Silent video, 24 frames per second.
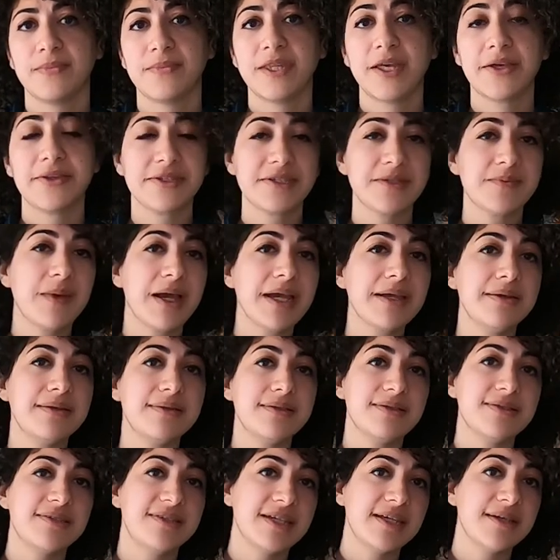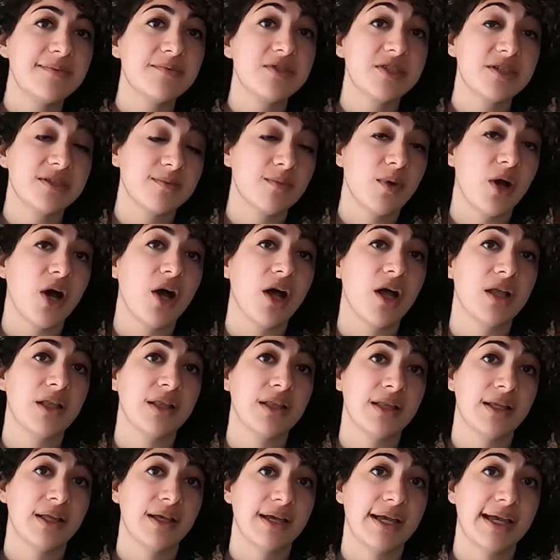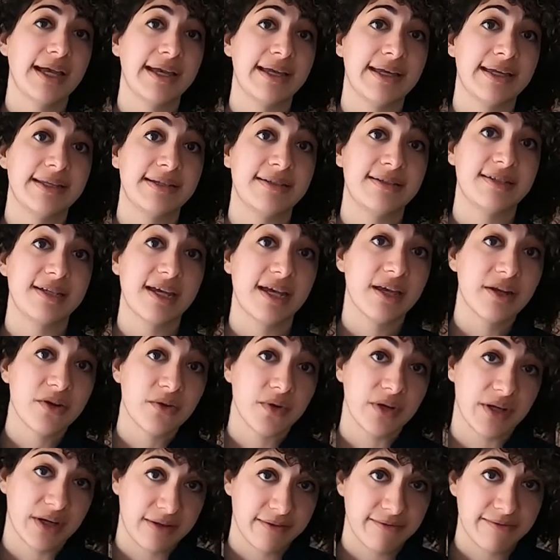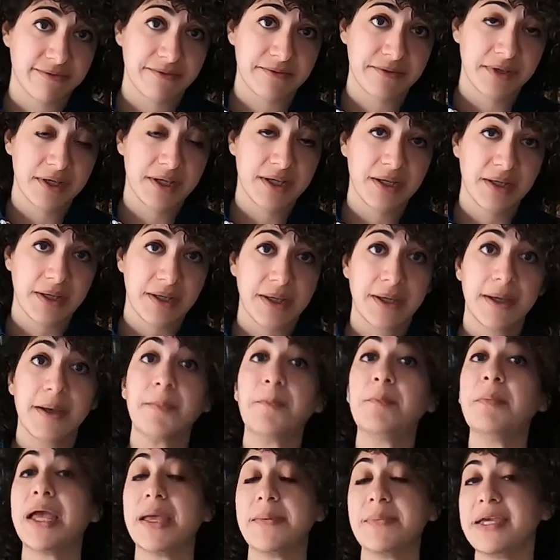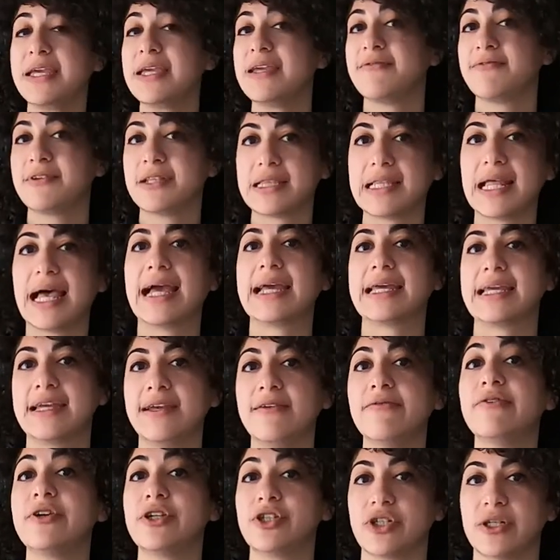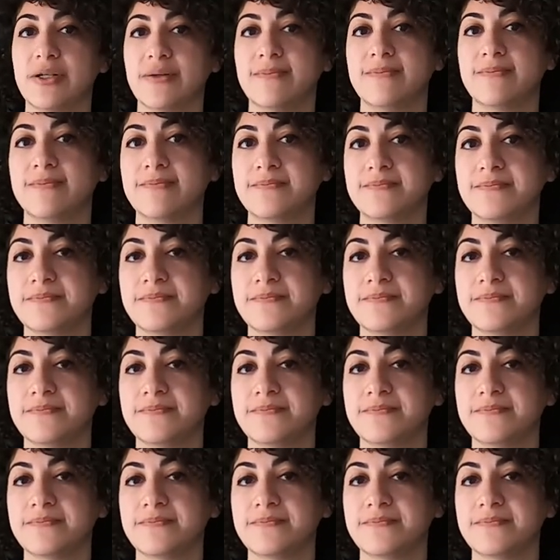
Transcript: Now, this might seem small and iterative, maybe even lacking vision.